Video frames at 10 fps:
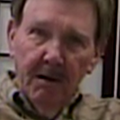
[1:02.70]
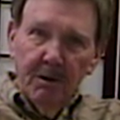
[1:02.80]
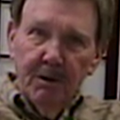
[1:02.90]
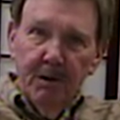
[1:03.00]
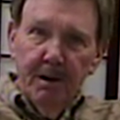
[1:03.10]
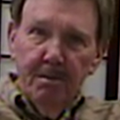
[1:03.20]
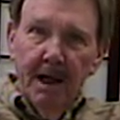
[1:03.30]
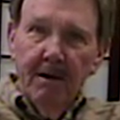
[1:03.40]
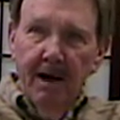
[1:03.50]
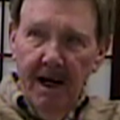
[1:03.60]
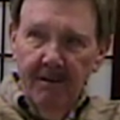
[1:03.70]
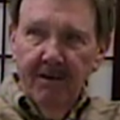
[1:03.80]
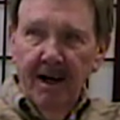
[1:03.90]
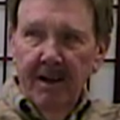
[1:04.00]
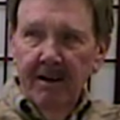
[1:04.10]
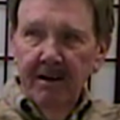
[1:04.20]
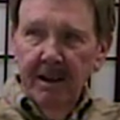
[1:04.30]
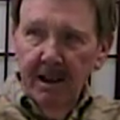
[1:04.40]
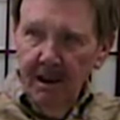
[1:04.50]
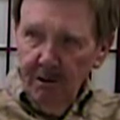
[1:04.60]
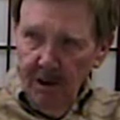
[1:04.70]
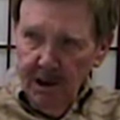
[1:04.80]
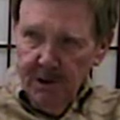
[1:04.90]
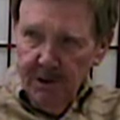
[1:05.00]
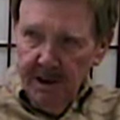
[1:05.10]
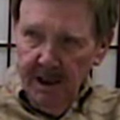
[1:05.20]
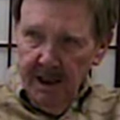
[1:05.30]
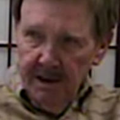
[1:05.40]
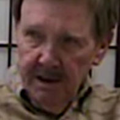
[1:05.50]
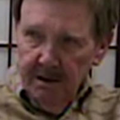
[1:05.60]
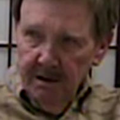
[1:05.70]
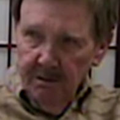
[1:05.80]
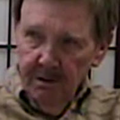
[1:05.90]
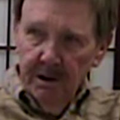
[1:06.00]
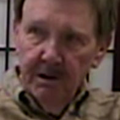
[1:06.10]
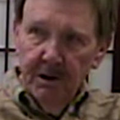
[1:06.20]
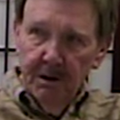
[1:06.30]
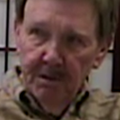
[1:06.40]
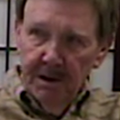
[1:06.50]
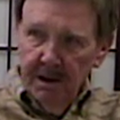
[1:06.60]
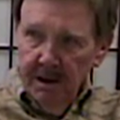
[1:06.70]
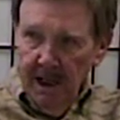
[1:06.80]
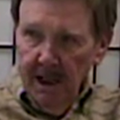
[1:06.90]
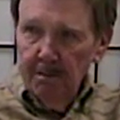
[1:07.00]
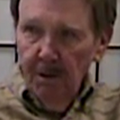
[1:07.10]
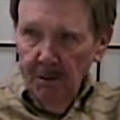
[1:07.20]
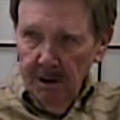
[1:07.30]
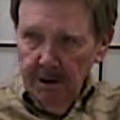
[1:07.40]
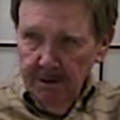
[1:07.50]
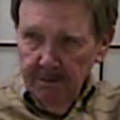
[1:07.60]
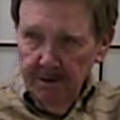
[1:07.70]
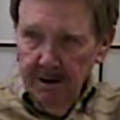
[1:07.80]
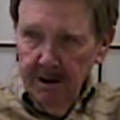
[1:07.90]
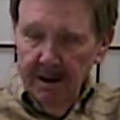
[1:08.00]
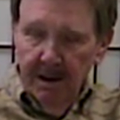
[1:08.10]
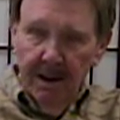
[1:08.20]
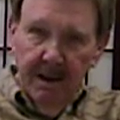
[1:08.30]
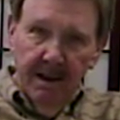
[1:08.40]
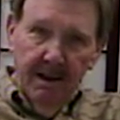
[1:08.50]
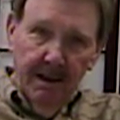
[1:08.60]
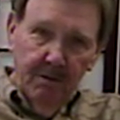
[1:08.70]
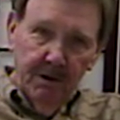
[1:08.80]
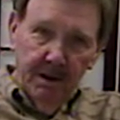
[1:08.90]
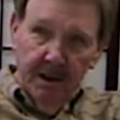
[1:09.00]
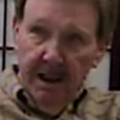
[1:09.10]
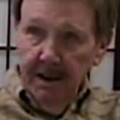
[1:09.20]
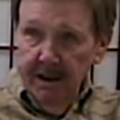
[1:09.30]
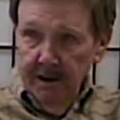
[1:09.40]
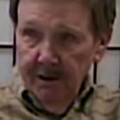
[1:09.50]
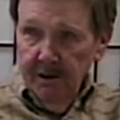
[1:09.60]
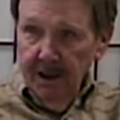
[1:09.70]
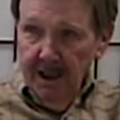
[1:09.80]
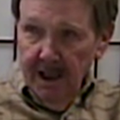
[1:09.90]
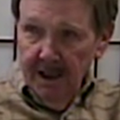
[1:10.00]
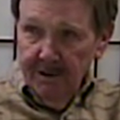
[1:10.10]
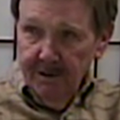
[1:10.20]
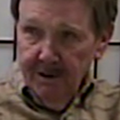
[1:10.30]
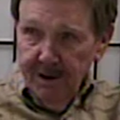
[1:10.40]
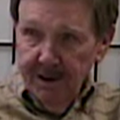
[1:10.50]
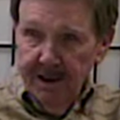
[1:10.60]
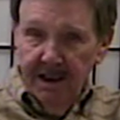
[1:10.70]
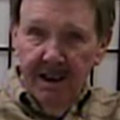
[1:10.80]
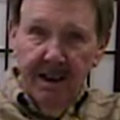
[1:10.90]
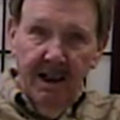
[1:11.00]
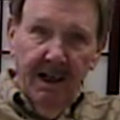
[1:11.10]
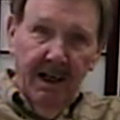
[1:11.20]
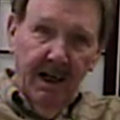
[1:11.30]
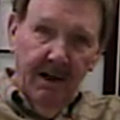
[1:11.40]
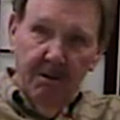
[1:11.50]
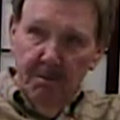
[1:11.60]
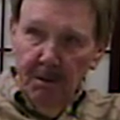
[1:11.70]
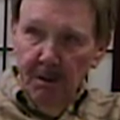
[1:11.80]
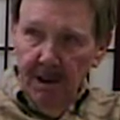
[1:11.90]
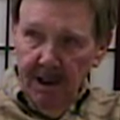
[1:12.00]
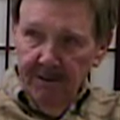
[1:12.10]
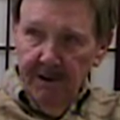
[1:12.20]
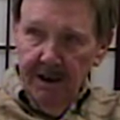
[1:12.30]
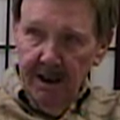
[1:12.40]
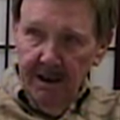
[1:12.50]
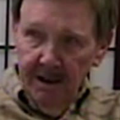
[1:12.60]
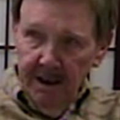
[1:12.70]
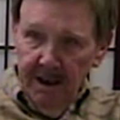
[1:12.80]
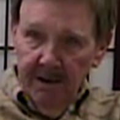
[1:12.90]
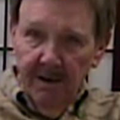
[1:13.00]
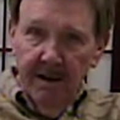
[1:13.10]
was with my grandfather in La Crosse, Wisconsin when the Germans attacked Poland. That was in 1939, of course. And I remember that very clearly.